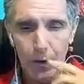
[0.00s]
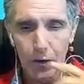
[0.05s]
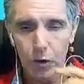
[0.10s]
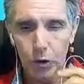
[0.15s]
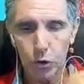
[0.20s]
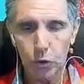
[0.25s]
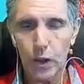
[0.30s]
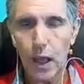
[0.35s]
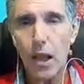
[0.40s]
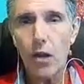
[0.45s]

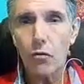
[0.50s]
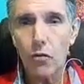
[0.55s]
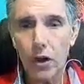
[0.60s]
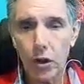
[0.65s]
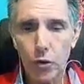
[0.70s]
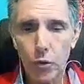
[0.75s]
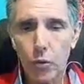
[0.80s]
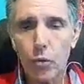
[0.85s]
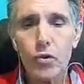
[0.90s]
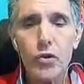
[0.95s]
should I
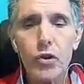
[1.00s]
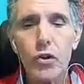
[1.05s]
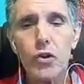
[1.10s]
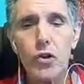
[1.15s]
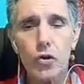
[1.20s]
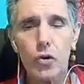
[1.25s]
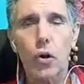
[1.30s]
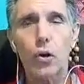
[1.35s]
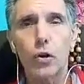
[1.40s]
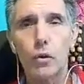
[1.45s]
reduce the
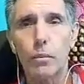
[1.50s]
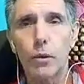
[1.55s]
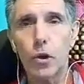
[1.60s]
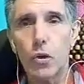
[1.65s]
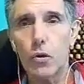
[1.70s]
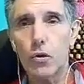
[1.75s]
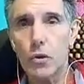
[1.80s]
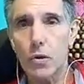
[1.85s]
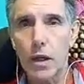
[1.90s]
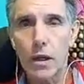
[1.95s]
salt
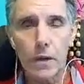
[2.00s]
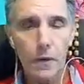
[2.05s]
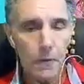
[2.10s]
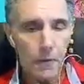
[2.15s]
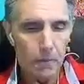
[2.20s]
because